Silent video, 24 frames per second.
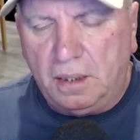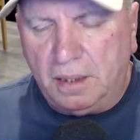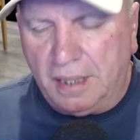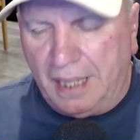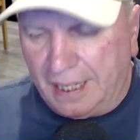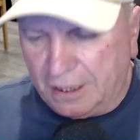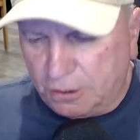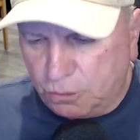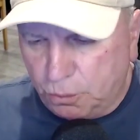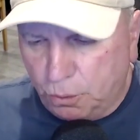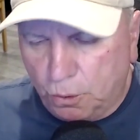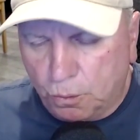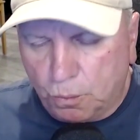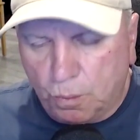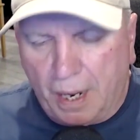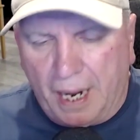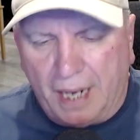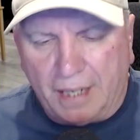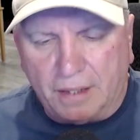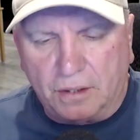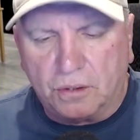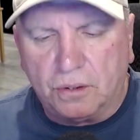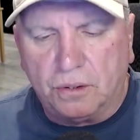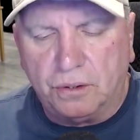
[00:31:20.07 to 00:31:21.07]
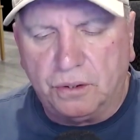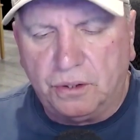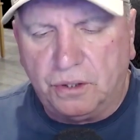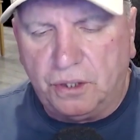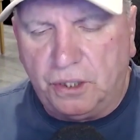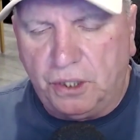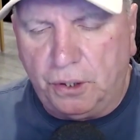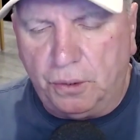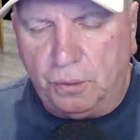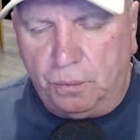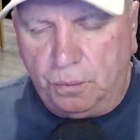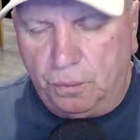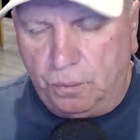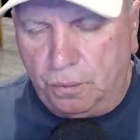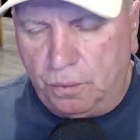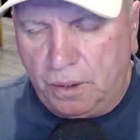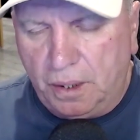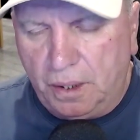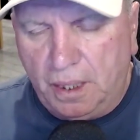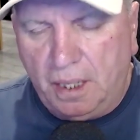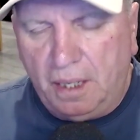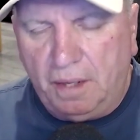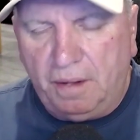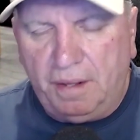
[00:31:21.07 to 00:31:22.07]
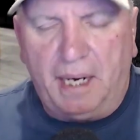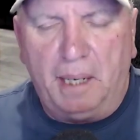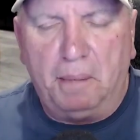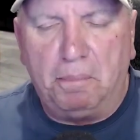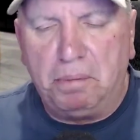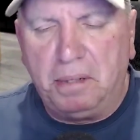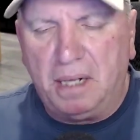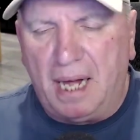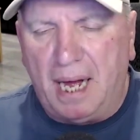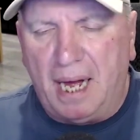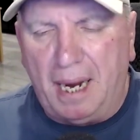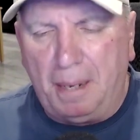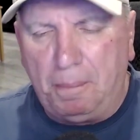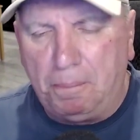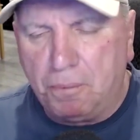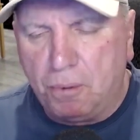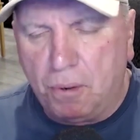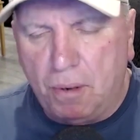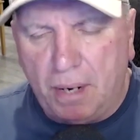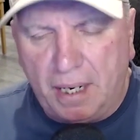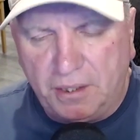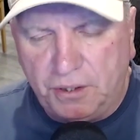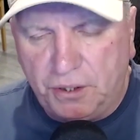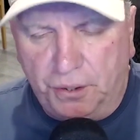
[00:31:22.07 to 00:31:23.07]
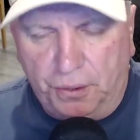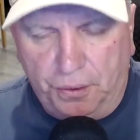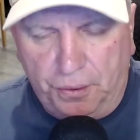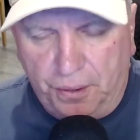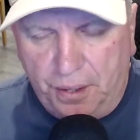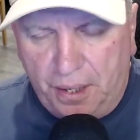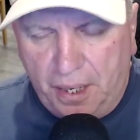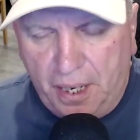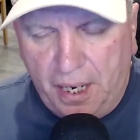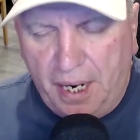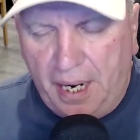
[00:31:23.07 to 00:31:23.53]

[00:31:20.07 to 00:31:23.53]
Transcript: That's what radicals do. They apply pressure